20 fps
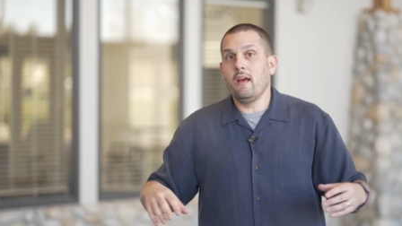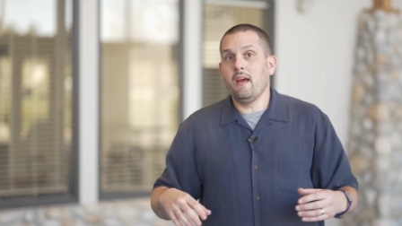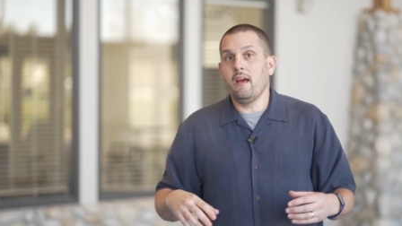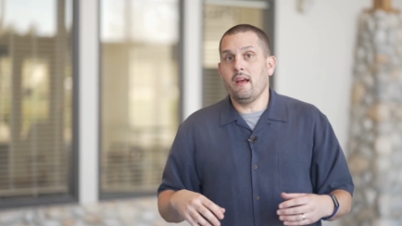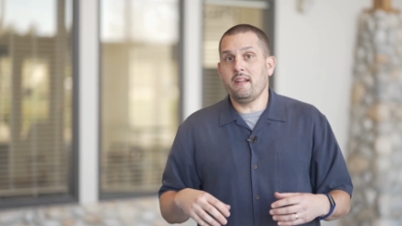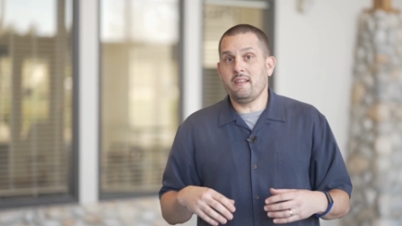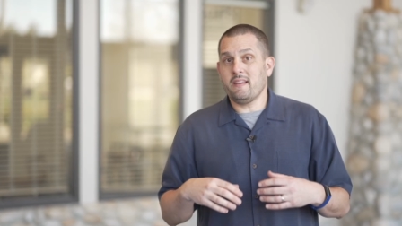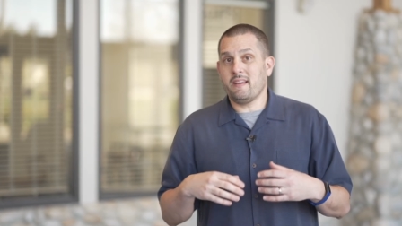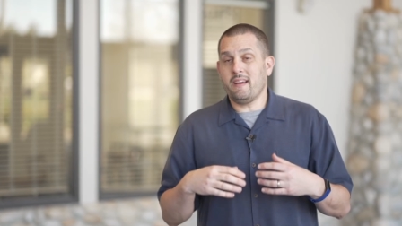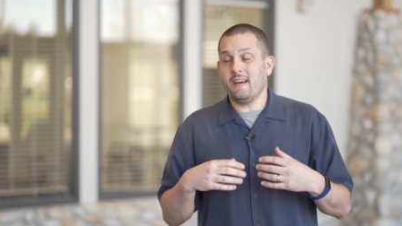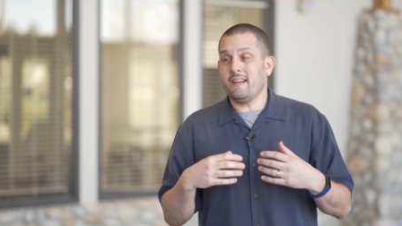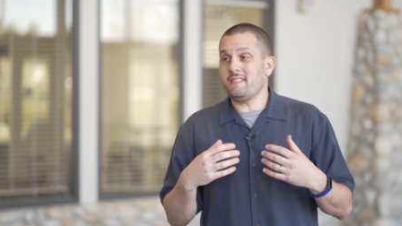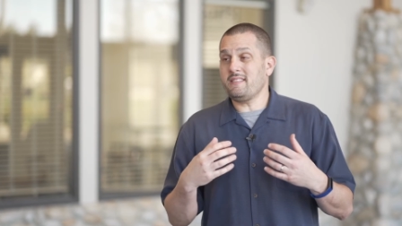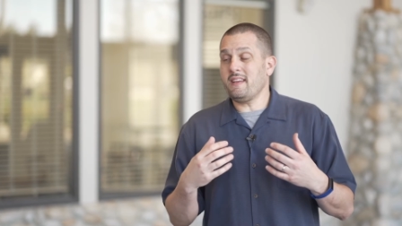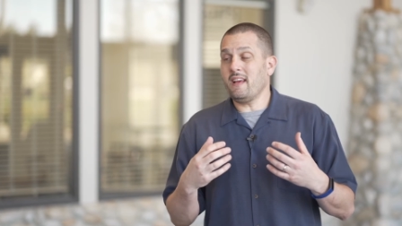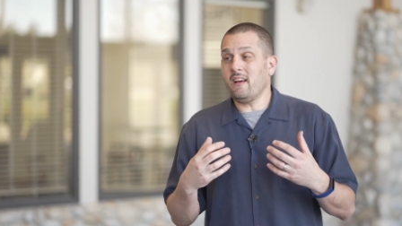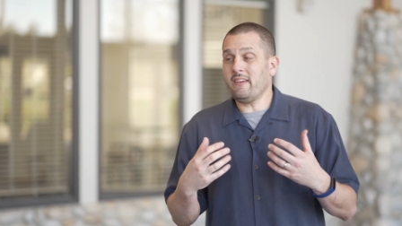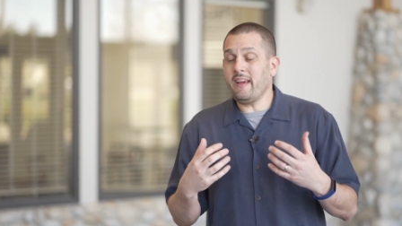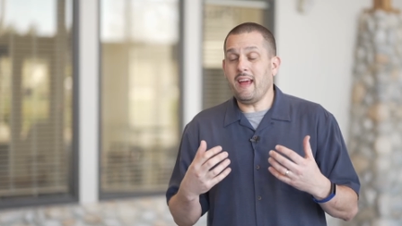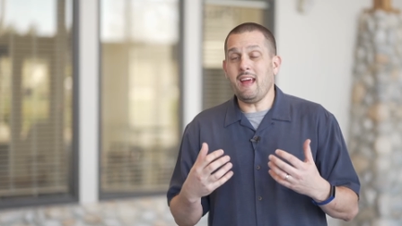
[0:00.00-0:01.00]
and to kind of
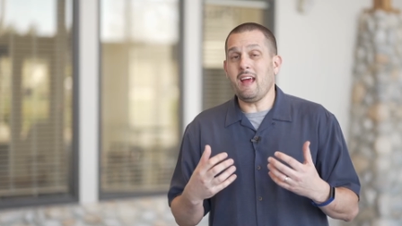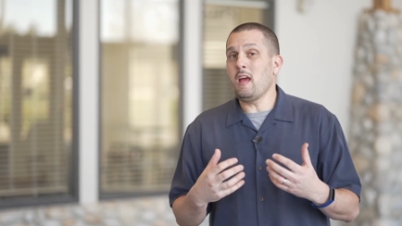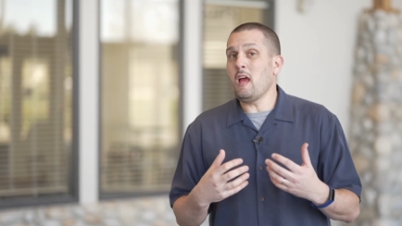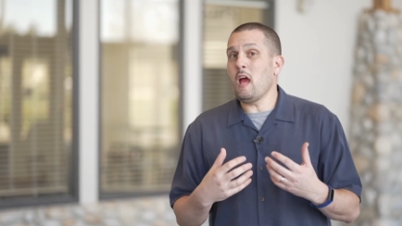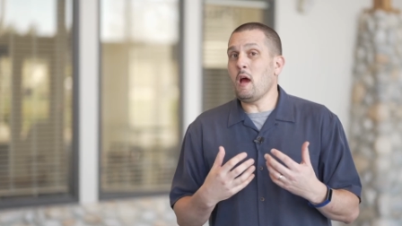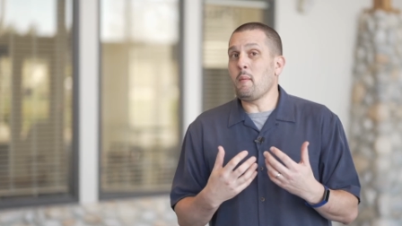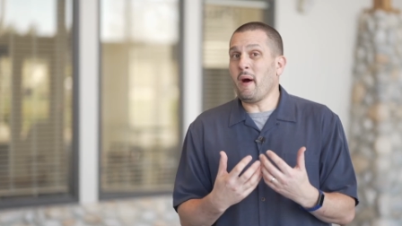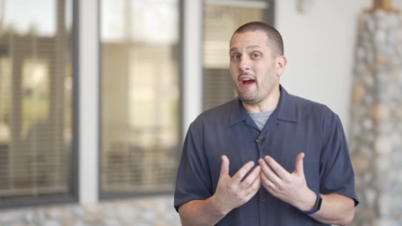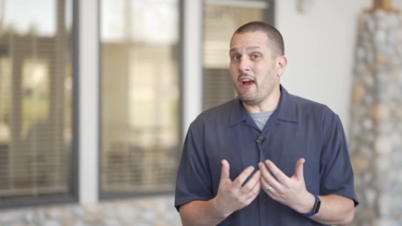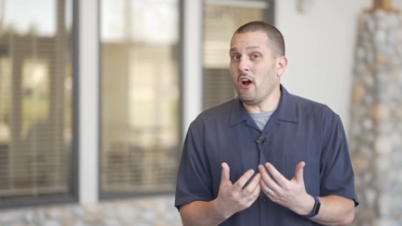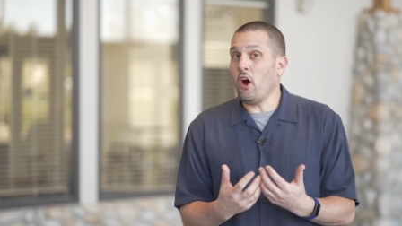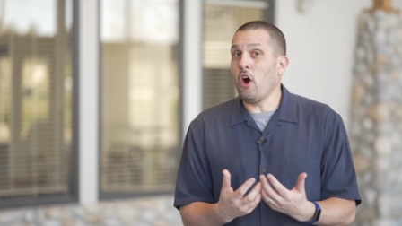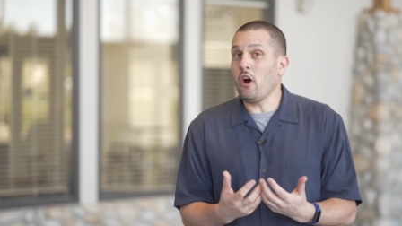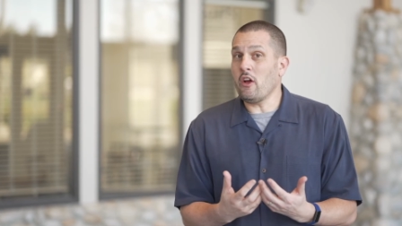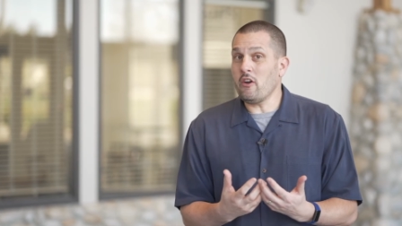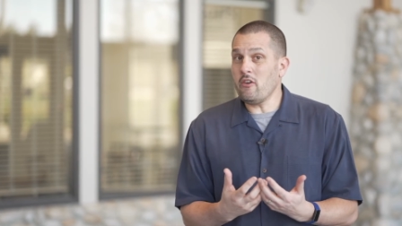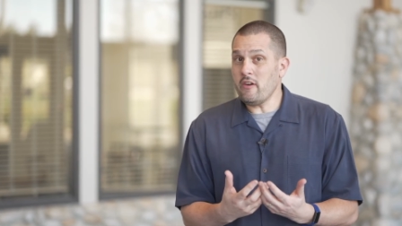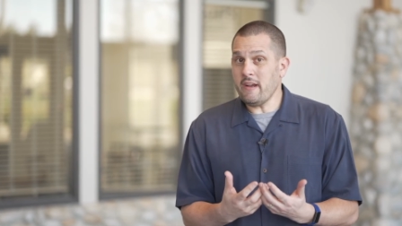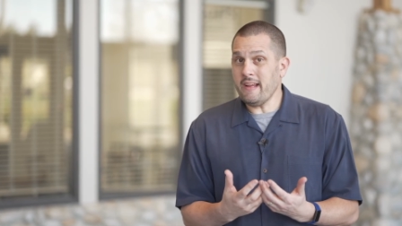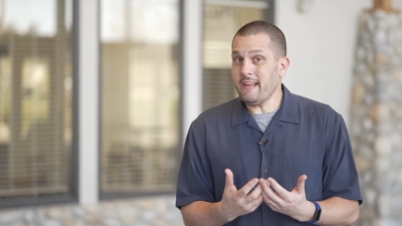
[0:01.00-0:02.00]
say, okay, am I
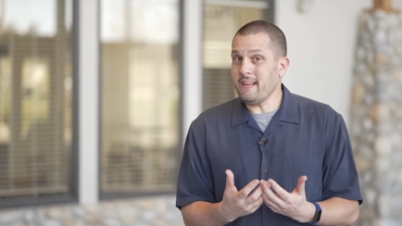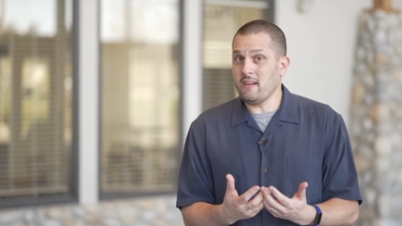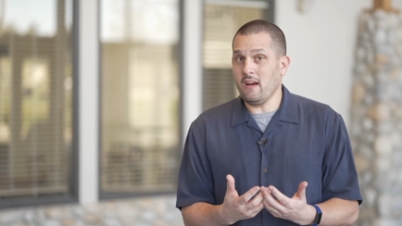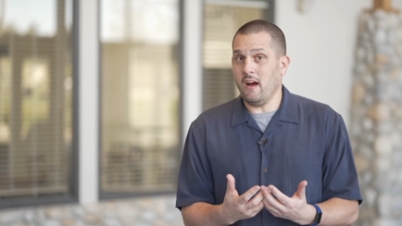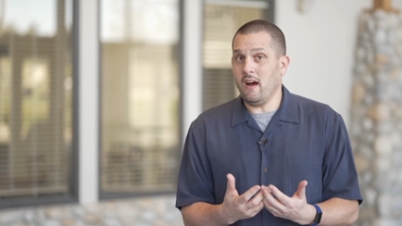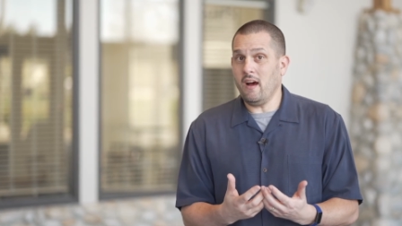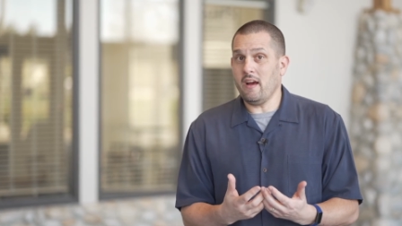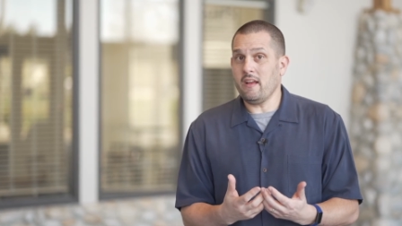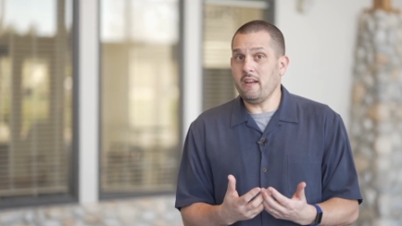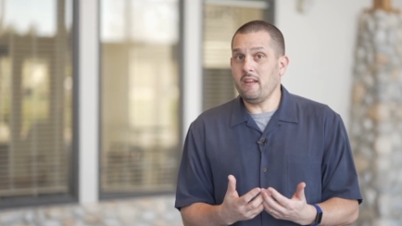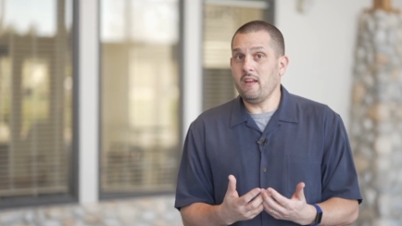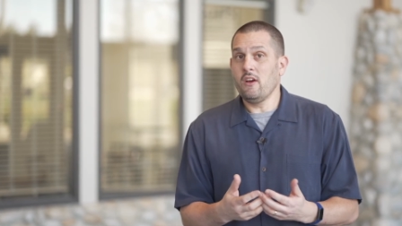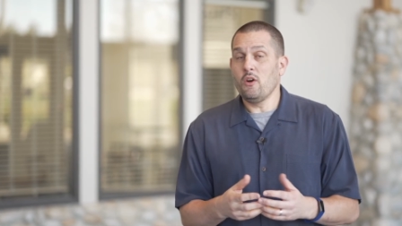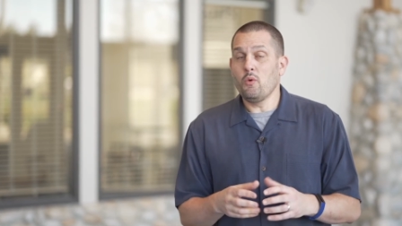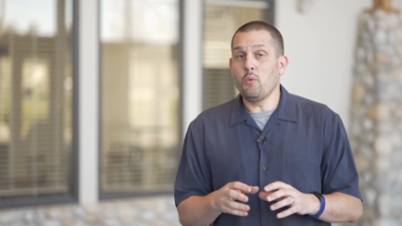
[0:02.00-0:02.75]
honoring God